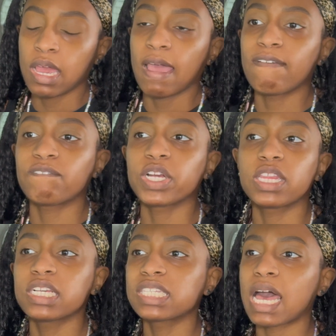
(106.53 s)
And for
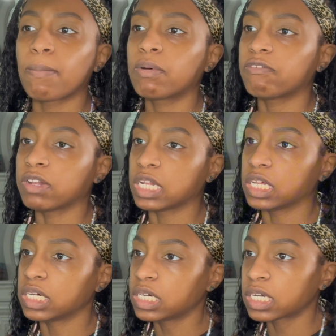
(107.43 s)
this type of
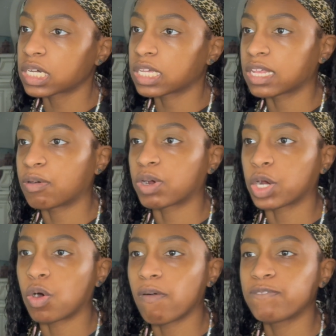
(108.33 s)
look that we're
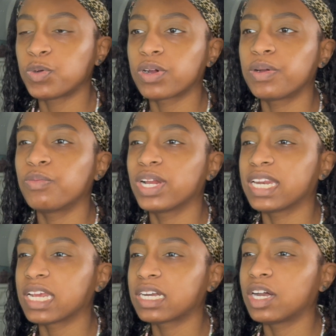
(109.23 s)
going for, we
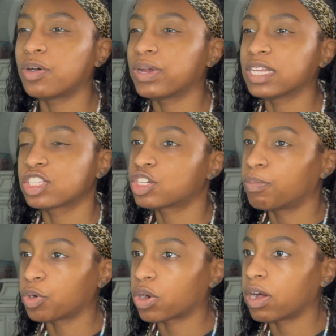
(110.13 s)
need to go into
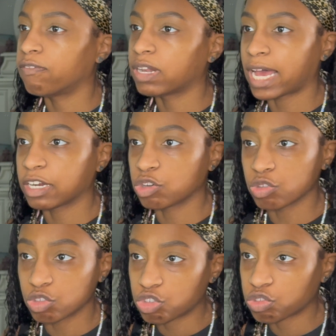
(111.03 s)
more of like
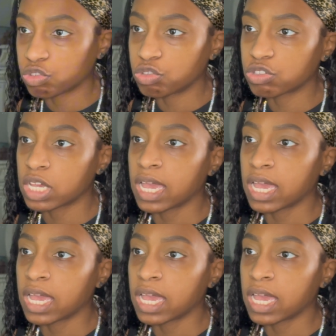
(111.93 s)
neutrals